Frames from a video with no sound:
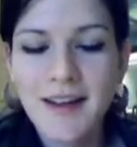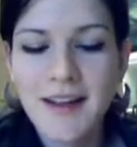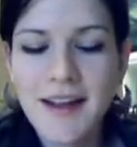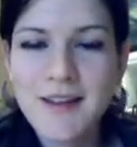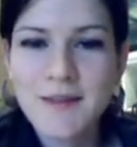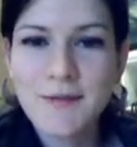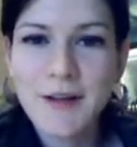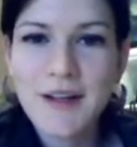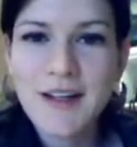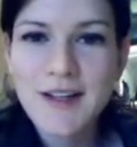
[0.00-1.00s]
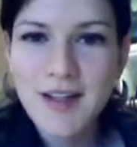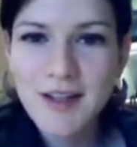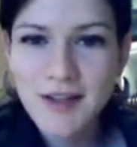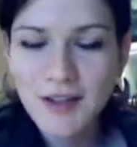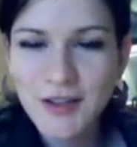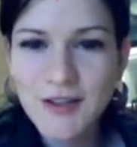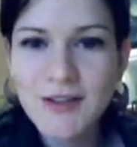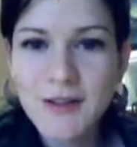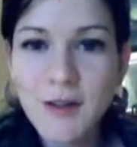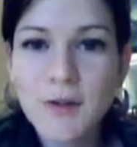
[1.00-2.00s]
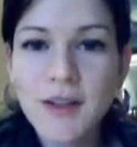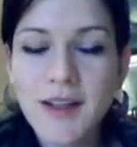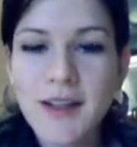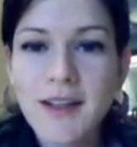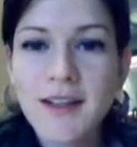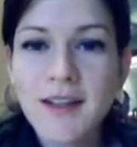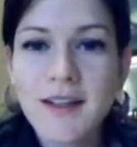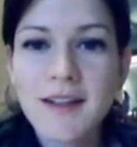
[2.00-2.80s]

It has a very gentle, slowly